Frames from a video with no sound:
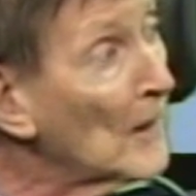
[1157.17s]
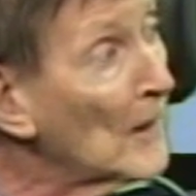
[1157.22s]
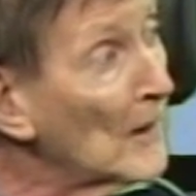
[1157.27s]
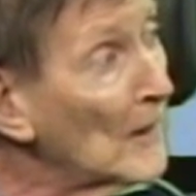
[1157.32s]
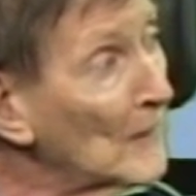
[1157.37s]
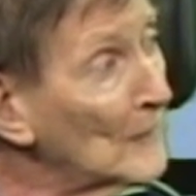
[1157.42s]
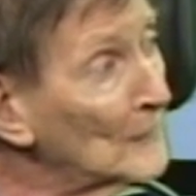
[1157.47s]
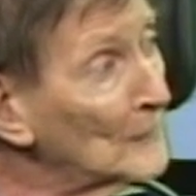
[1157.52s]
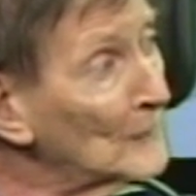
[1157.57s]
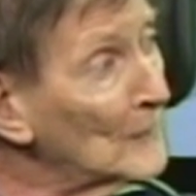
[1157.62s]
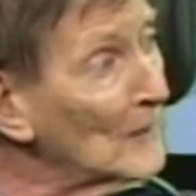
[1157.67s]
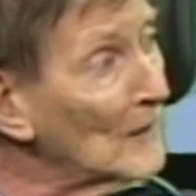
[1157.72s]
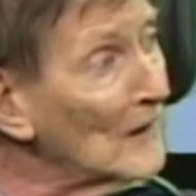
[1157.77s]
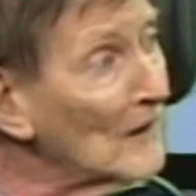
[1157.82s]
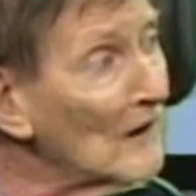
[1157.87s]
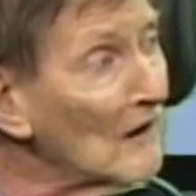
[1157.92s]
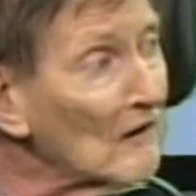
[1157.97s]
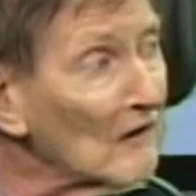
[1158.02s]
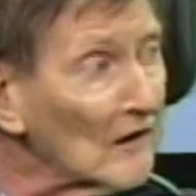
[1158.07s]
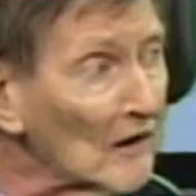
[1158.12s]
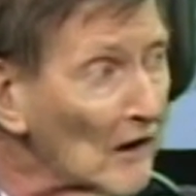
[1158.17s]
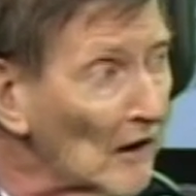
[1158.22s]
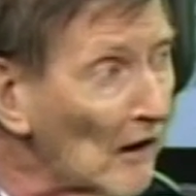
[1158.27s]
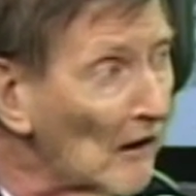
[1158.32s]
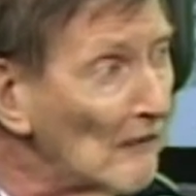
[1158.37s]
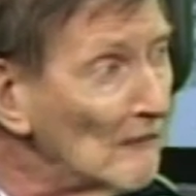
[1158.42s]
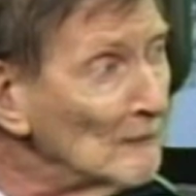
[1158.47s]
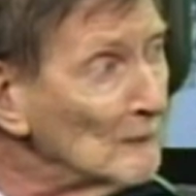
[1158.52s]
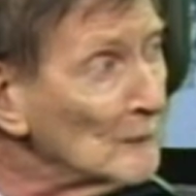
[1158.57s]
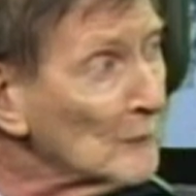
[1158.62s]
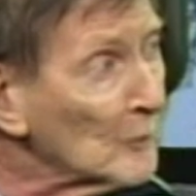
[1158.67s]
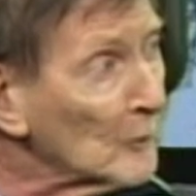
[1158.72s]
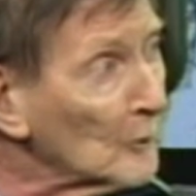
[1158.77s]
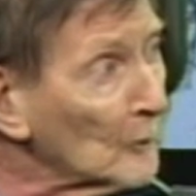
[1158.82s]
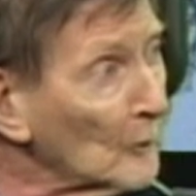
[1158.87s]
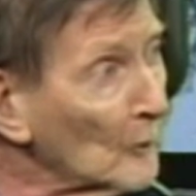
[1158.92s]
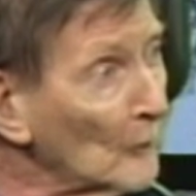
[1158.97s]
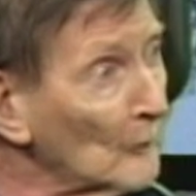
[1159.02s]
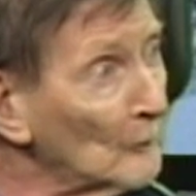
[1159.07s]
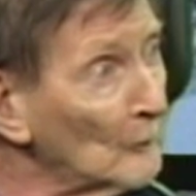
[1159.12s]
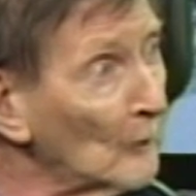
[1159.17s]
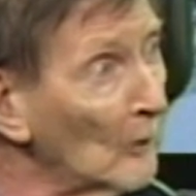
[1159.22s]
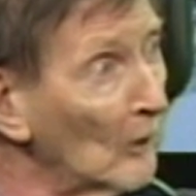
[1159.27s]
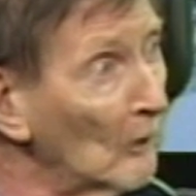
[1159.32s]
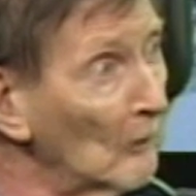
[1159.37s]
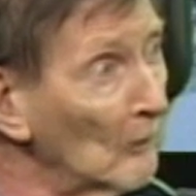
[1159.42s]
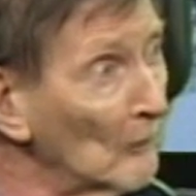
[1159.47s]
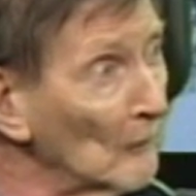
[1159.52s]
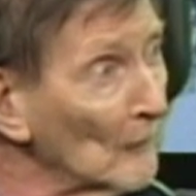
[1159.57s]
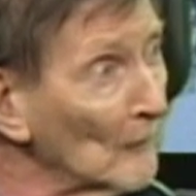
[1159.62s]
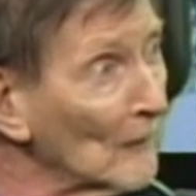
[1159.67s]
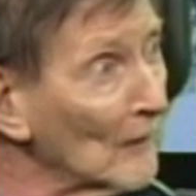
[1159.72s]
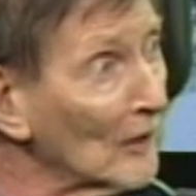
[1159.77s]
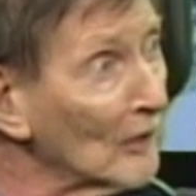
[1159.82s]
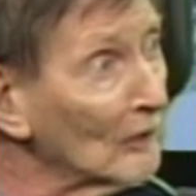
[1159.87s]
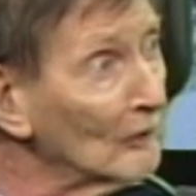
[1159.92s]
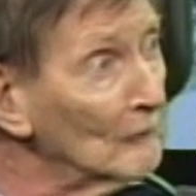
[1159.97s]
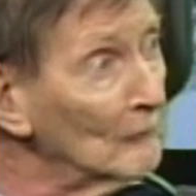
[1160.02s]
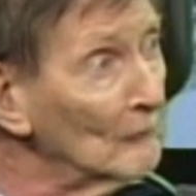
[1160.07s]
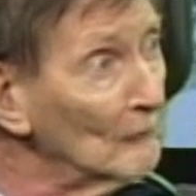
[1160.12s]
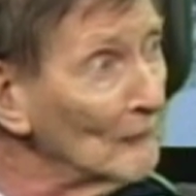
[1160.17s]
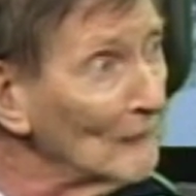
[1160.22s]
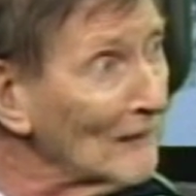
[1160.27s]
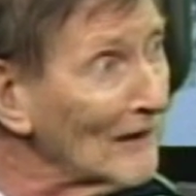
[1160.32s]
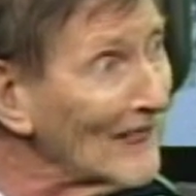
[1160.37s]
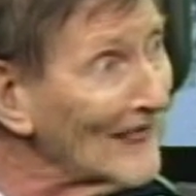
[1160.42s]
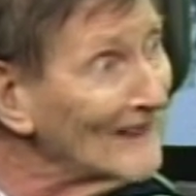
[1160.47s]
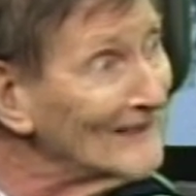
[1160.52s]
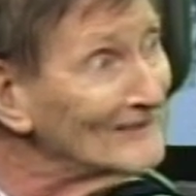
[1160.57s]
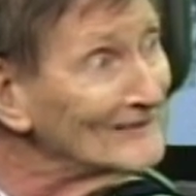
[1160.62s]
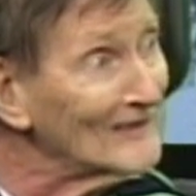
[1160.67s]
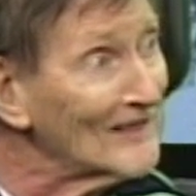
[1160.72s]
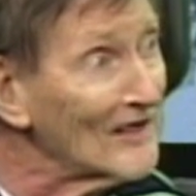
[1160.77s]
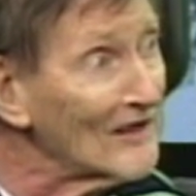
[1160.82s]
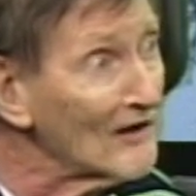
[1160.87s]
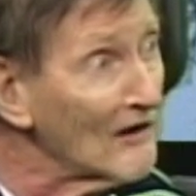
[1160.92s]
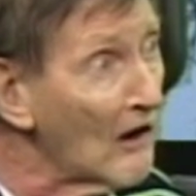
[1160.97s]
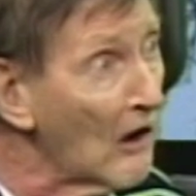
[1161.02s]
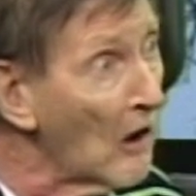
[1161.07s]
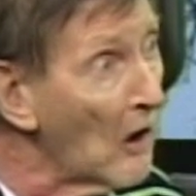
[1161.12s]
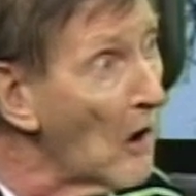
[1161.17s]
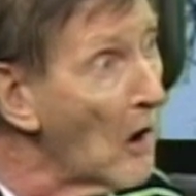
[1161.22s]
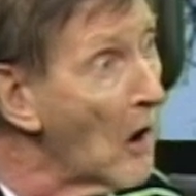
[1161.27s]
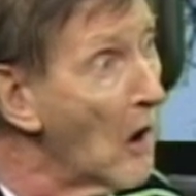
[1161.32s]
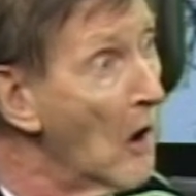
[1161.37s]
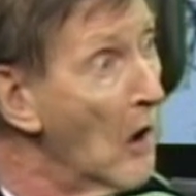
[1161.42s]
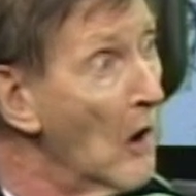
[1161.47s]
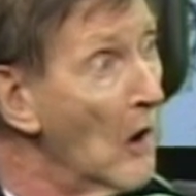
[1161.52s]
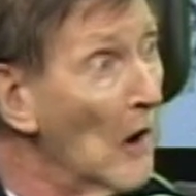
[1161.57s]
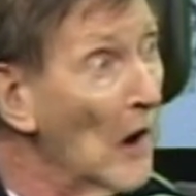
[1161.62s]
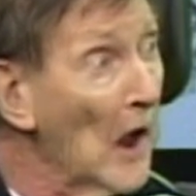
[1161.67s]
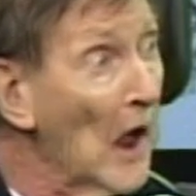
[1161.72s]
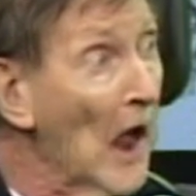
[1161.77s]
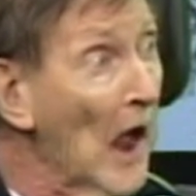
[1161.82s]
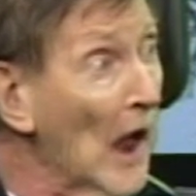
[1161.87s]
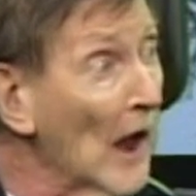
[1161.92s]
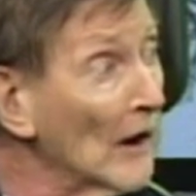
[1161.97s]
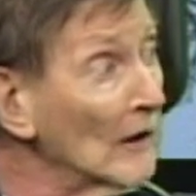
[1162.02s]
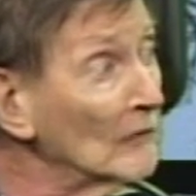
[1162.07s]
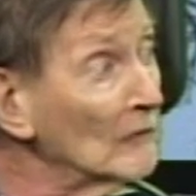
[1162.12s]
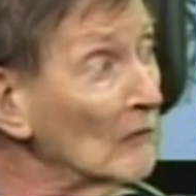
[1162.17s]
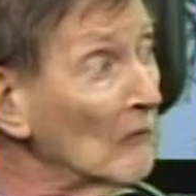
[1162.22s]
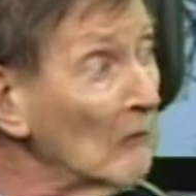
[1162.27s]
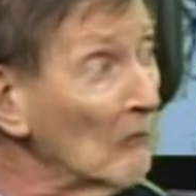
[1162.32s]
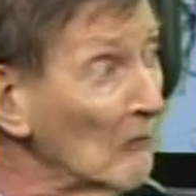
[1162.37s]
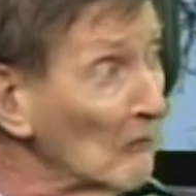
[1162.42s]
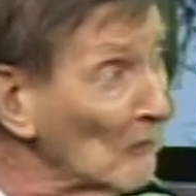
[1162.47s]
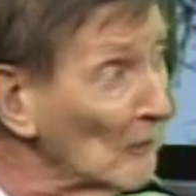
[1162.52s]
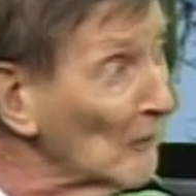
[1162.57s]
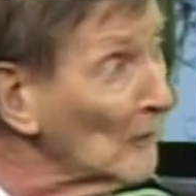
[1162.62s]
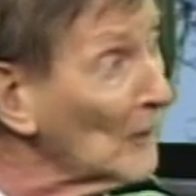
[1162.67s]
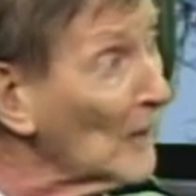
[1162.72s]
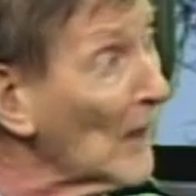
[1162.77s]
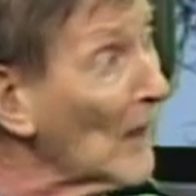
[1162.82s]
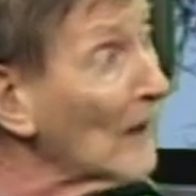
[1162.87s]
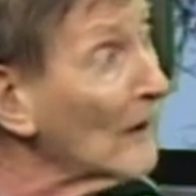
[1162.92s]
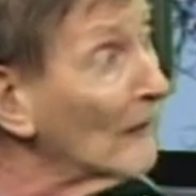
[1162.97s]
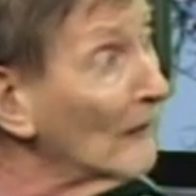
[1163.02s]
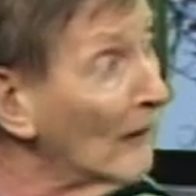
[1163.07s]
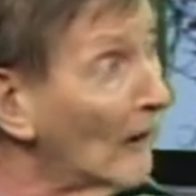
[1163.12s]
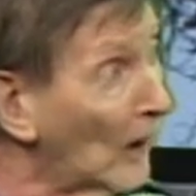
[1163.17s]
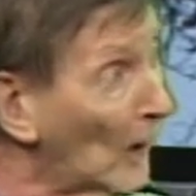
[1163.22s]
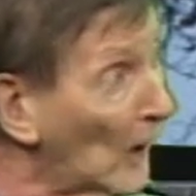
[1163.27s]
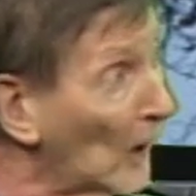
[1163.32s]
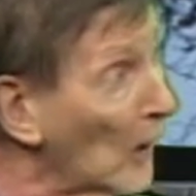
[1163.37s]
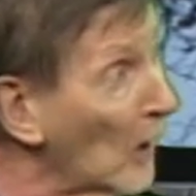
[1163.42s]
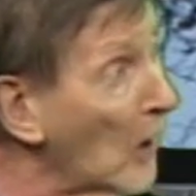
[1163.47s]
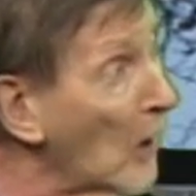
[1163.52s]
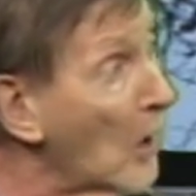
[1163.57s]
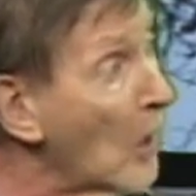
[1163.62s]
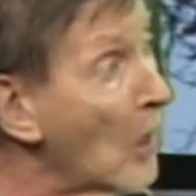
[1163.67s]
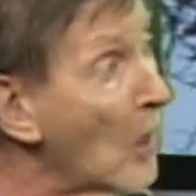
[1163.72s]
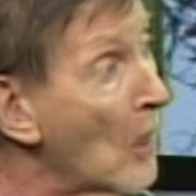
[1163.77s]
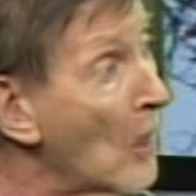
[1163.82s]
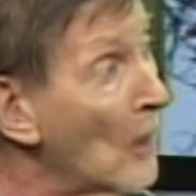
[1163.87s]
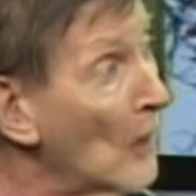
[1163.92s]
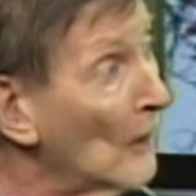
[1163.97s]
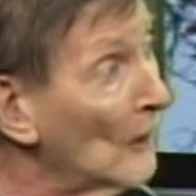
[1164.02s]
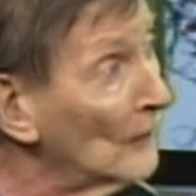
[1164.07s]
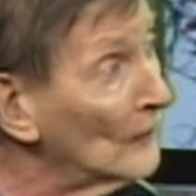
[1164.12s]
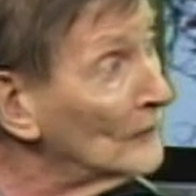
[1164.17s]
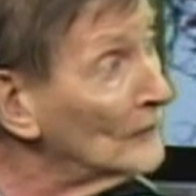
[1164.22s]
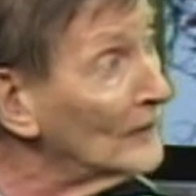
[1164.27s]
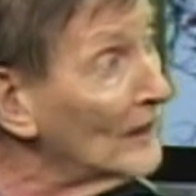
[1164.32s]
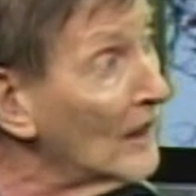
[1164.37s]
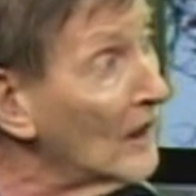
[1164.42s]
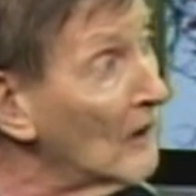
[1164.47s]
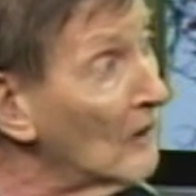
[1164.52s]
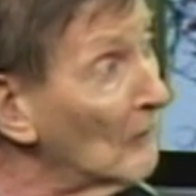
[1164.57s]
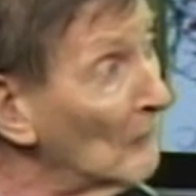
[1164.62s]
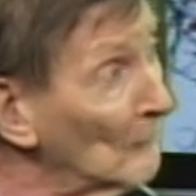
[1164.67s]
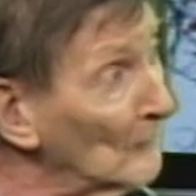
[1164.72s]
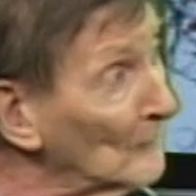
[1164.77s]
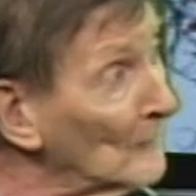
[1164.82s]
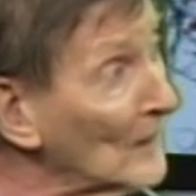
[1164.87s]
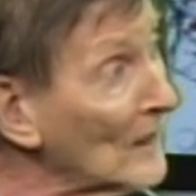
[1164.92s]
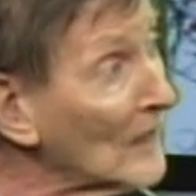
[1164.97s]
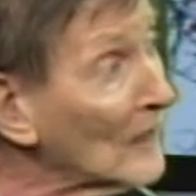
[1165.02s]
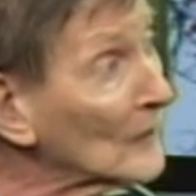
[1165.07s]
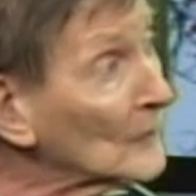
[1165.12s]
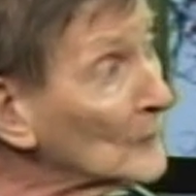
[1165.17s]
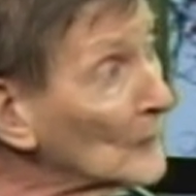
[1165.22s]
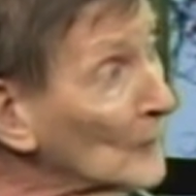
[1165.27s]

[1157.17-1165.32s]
If they're comfortable with where they are mm-hmm. and who they are. Mm-hmm they